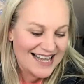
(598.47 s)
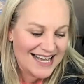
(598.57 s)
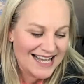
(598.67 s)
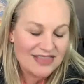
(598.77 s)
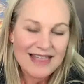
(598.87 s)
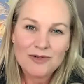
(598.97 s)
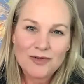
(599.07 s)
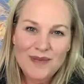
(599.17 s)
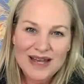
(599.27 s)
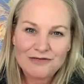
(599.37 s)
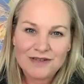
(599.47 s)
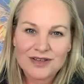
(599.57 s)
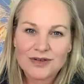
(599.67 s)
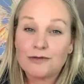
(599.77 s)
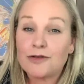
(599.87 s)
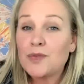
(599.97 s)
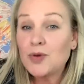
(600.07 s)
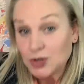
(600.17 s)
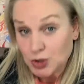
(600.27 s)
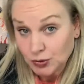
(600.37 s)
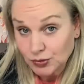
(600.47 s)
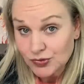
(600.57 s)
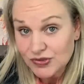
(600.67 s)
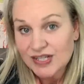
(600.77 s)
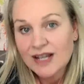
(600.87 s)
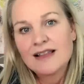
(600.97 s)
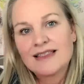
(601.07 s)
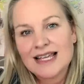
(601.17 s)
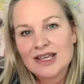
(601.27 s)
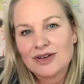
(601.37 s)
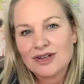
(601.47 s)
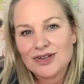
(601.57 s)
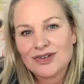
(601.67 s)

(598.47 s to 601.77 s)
uh, that will benefit you for more tools that you can